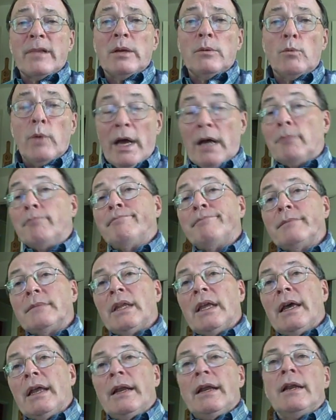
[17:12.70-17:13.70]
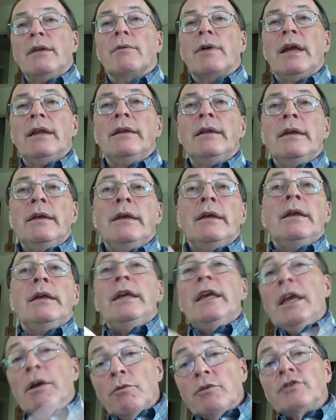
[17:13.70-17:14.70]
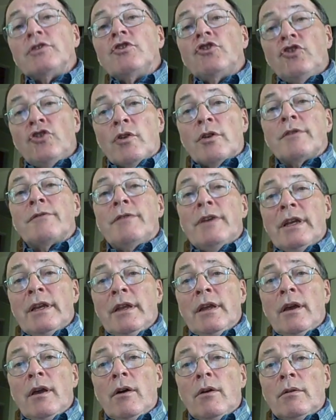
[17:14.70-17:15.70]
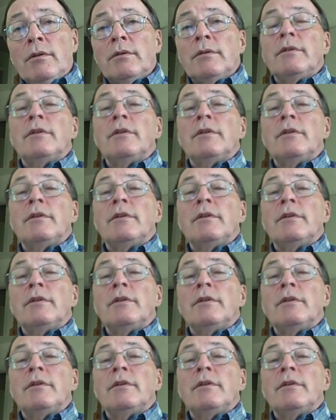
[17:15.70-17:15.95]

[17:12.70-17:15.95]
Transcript: Well, at any rate, it was a short video.